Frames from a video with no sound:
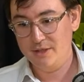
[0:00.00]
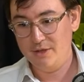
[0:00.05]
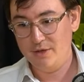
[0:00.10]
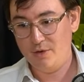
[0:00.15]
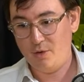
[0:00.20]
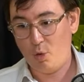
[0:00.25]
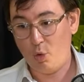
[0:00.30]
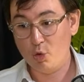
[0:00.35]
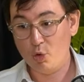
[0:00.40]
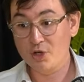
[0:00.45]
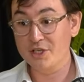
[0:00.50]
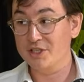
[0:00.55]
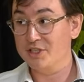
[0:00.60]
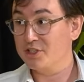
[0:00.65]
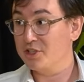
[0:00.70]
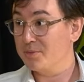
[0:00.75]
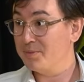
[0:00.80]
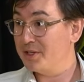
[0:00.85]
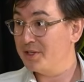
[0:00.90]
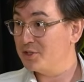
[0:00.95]
organs
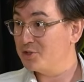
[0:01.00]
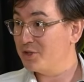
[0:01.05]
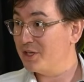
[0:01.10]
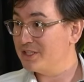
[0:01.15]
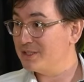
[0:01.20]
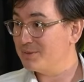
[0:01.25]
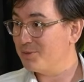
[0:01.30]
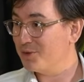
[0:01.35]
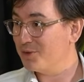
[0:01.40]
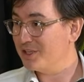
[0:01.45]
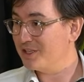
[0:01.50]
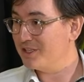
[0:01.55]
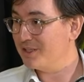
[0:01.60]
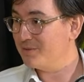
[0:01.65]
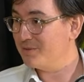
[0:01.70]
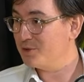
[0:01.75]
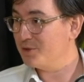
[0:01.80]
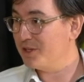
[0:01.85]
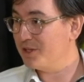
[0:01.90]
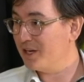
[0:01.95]
are being transported
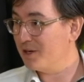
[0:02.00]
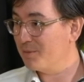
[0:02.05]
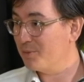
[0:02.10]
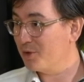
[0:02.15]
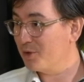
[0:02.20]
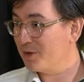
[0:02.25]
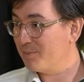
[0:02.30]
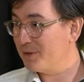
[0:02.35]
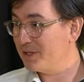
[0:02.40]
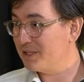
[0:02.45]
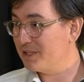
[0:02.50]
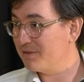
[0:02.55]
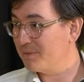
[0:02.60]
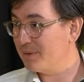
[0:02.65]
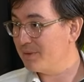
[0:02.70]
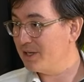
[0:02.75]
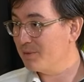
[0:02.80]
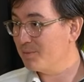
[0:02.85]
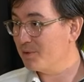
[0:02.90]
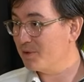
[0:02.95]
to the airport and picked up from the
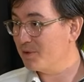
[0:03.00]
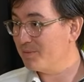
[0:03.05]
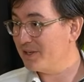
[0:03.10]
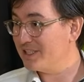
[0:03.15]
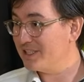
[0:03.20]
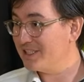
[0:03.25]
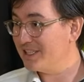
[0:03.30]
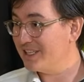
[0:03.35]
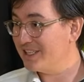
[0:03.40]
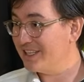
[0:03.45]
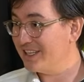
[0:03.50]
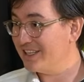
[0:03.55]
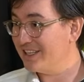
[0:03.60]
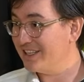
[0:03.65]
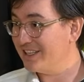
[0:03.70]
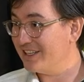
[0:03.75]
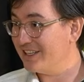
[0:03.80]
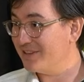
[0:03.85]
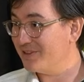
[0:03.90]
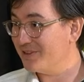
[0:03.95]
airport by
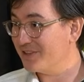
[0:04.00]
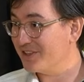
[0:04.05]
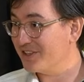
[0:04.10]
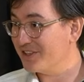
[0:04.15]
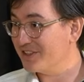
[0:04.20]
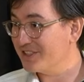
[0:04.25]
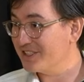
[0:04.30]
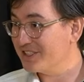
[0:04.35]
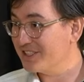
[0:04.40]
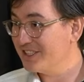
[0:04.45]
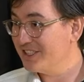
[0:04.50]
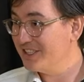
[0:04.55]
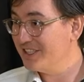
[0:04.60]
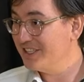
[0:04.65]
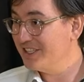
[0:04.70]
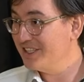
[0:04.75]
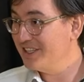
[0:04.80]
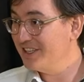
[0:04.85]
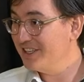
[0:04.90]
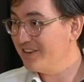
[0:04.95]
1099 workers,
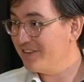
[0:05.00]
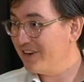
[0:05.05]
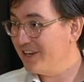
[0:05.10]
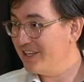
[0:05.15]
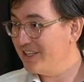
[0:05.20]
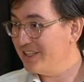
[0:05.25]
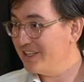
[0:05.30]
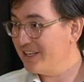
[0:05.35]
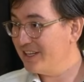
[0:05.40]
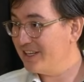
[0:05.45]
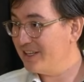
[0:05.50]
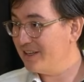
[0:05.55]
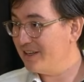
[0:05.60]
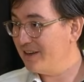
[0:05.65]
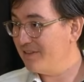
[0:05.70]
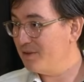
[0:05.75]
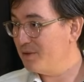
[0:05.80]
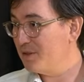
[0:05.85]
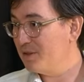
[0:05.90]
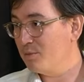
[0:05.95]
right? Like if
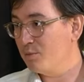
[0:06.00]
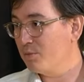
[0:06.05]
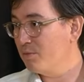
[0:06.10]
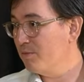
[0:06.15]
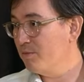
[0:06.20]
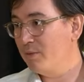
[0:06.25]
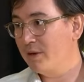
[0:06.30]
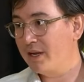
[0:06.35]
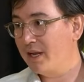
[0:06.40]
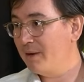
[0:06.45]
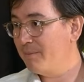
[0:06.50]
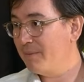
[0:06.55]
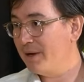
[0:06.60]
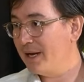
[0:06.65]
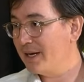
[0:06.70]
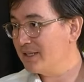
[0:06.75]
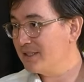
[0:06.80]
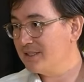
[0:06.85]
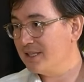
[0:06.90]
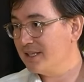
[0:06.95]
you we came
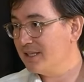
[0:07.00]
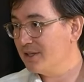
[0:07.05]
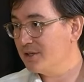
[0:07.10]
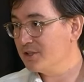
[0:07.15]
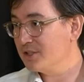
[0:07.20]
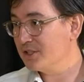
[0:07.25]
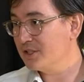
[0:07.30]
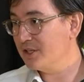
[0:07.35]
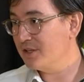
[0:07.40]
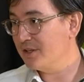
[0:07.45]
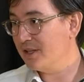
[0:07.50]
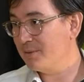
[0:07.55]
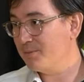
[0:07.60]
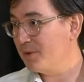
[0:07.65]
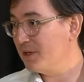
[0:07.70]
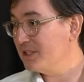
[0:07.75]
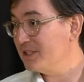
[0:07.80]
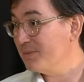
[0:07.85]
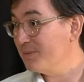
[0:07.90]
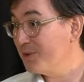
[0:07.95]
back 10 years ago, that
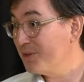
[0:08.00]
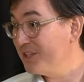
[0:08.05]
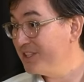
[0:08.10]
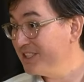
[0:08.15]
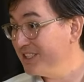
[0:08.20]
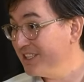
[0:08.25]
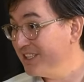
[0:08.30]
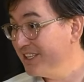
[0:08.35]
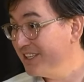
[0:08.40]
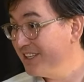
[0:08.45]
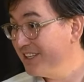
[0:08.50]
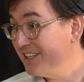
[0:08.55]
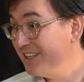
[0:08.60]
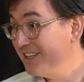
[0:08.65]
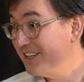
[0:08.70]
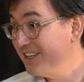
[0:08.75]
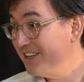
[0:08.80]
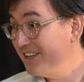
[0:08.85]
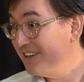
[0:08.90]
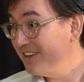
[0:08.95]
probably seemed crazy,
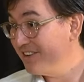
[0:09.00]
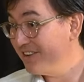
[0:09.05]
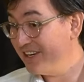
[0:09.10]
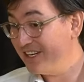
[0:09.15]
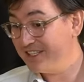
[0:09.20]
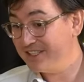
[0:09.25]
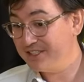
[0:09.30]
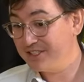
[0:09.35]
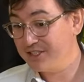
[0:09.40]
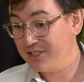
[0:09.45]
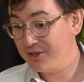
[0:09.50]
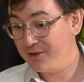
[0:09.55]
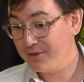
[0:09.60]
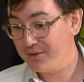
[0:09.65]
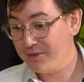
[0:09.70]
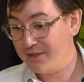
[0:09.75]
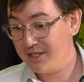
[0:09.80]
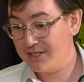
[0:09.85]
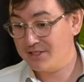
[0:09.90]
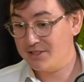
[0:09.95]
right? So
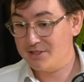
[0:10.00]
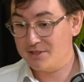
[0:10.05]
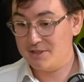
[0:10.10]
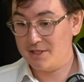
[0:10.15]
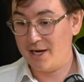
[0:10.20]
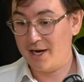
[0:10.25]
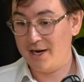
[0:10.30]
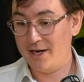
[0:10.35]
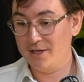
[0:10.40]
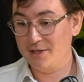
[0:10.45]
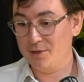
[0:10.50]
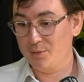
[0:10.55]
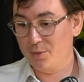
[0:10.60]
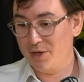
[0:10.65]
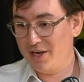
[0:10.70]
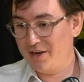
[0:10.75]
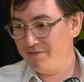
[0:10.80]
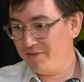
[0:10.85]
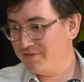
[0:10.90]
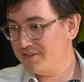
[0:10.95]
this tidal
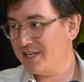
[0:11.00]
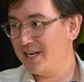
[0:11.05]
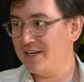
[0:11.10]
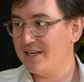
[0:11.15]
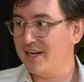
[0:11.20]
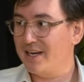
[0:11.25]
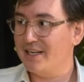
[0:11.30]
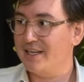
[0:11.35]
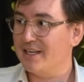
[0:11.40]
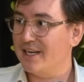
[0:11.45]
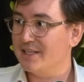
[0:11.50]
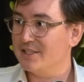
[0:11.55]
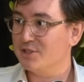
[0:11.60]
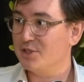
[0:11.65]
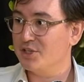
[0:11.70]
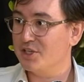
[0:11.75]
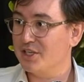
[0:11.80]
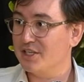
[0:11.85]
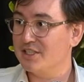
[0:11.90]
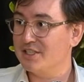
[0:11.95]
wave of 1099 is
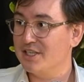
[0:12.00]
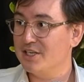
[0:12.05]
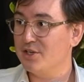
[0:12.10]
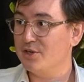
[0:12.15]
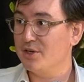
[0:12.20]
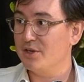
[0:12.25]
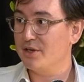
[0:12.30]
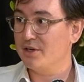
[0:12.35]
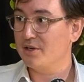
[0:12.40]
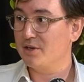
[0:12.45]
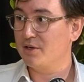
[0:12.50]
going to continue to